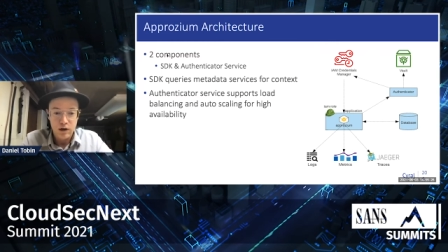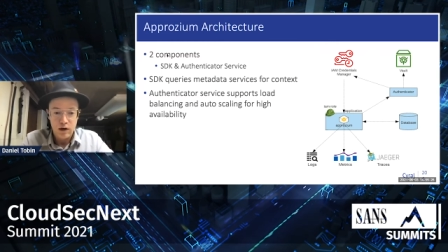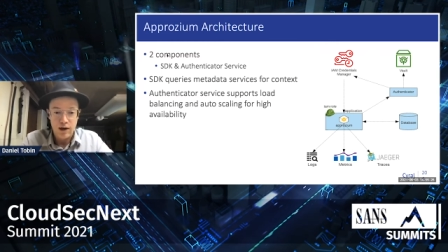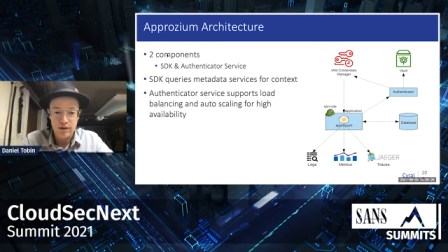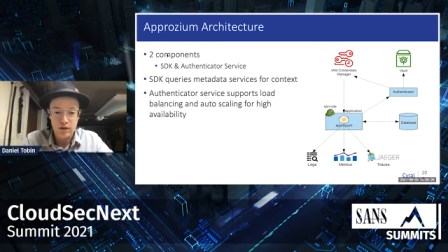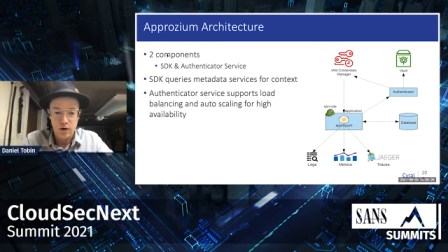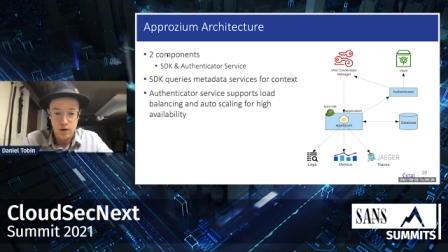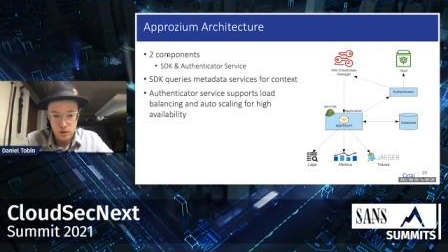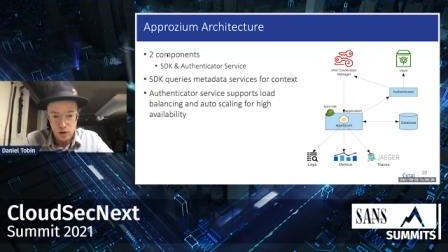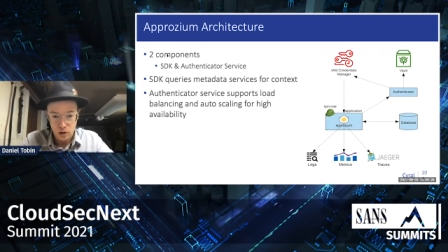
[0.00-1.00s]
and to
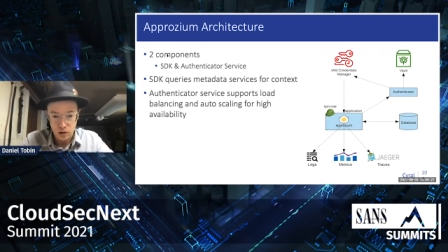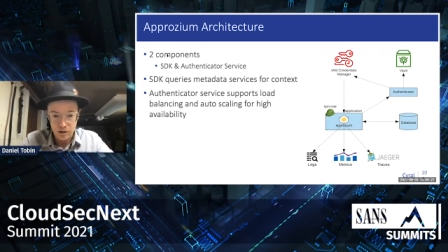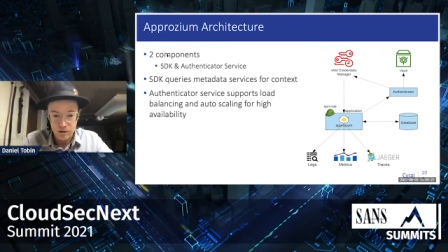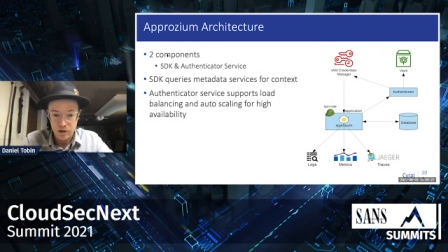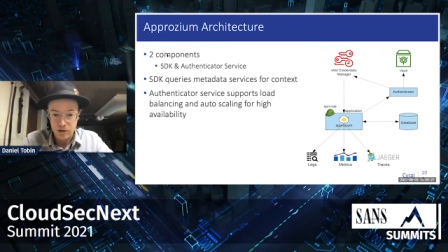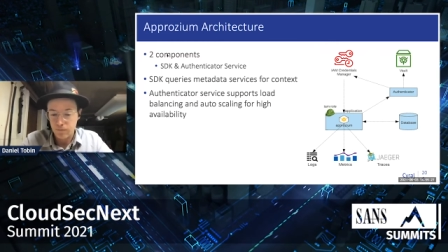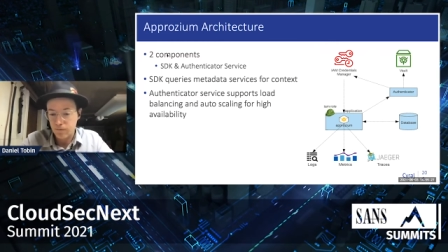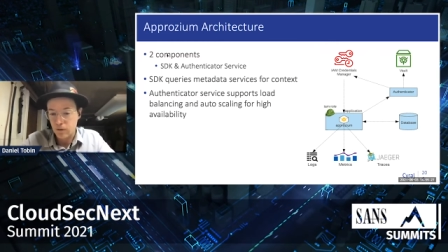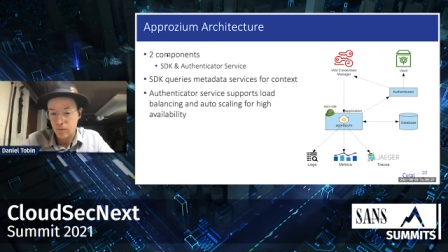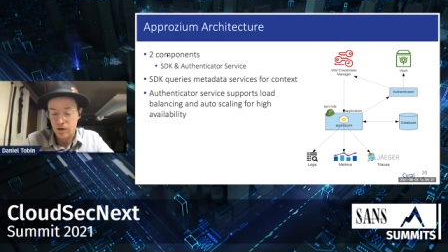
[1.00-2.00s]
or orchestration
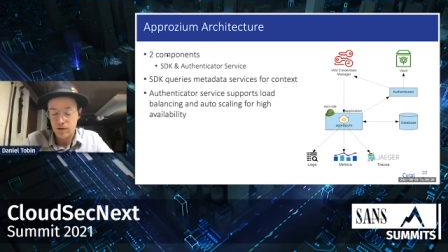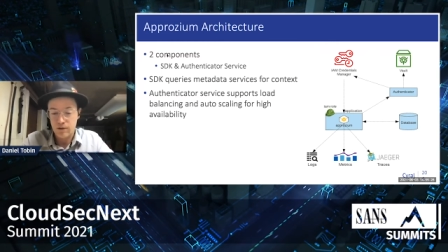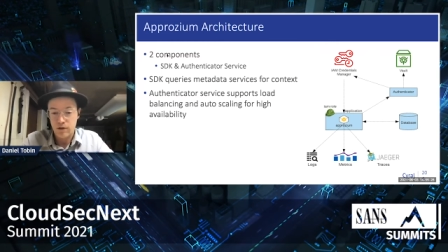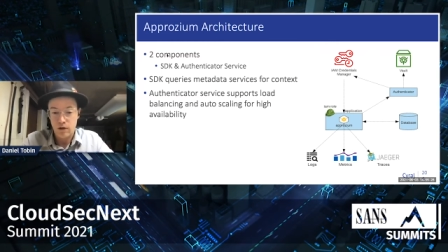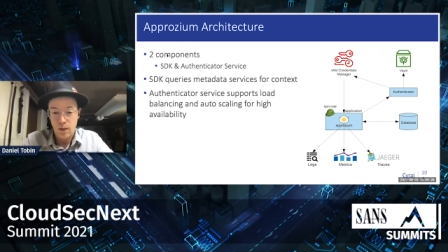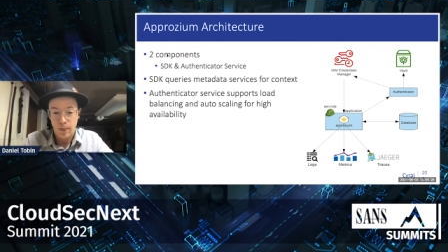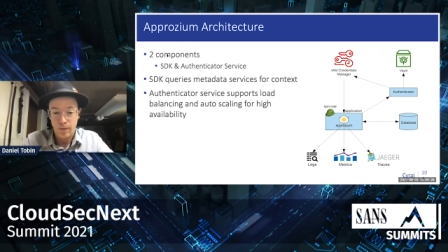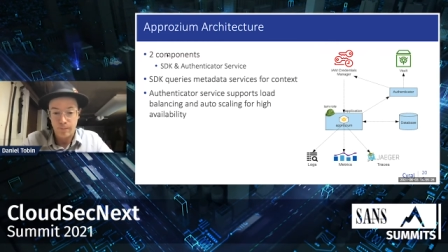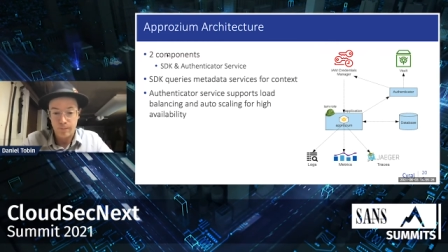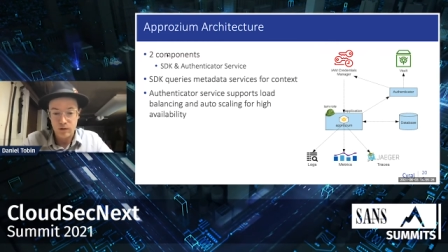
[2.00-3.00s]
frameworks
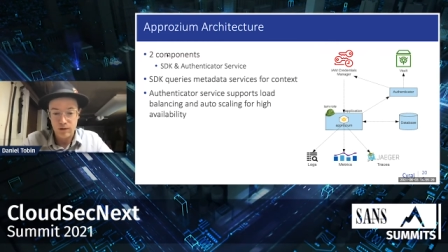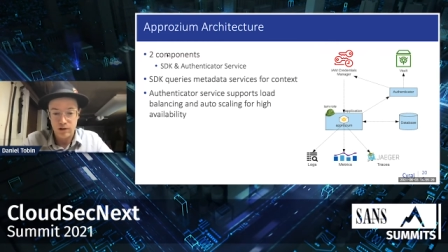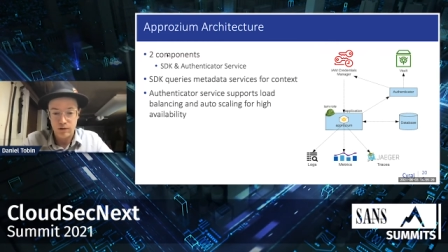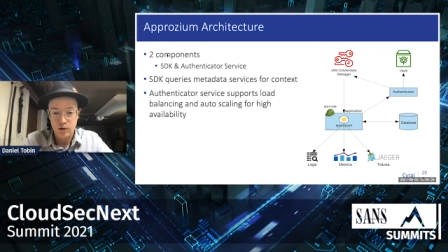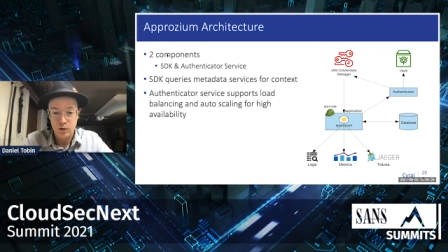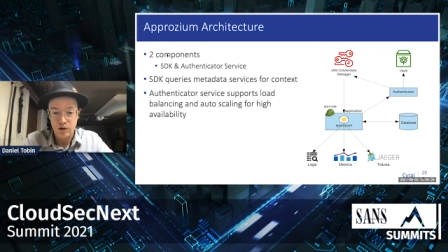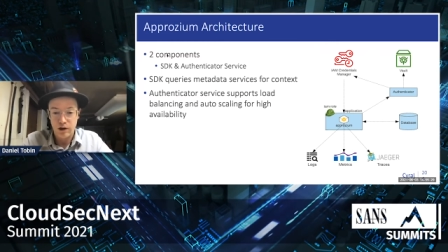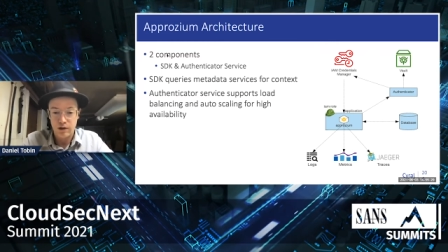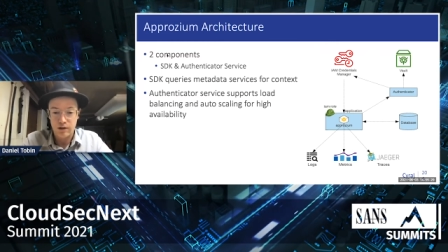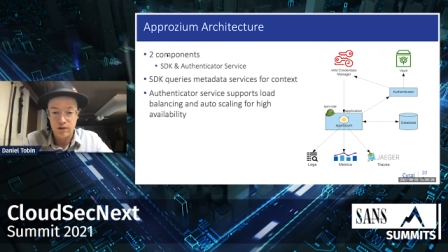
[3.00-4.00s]
such as
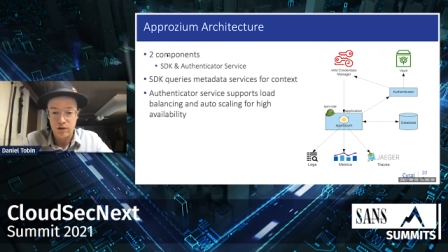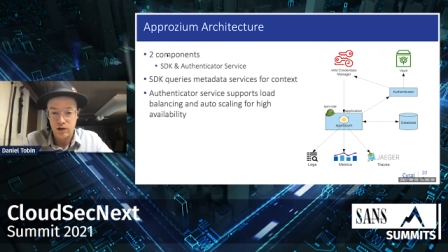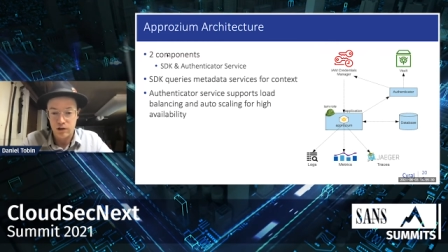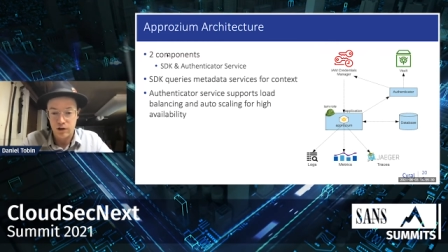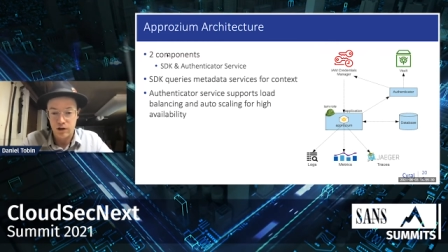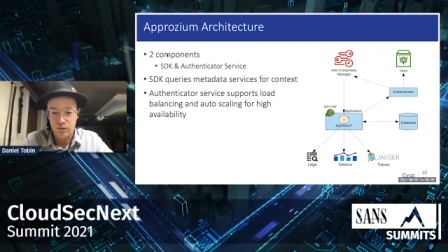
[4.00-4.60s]
Kubernetes to generate